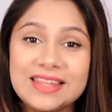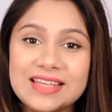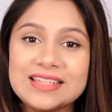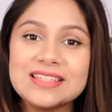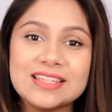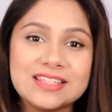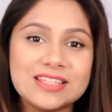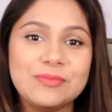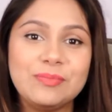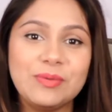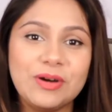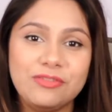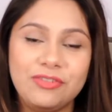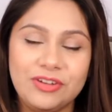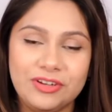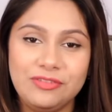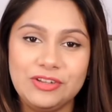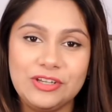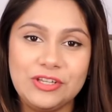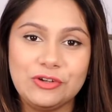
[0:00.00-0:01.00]
this is the
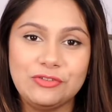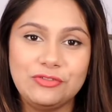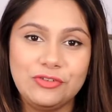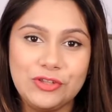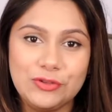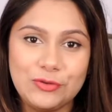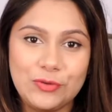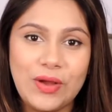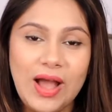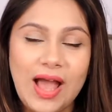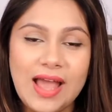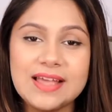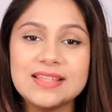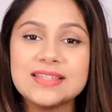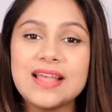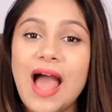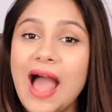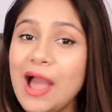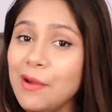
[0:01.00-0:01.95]
perfect video for you guys.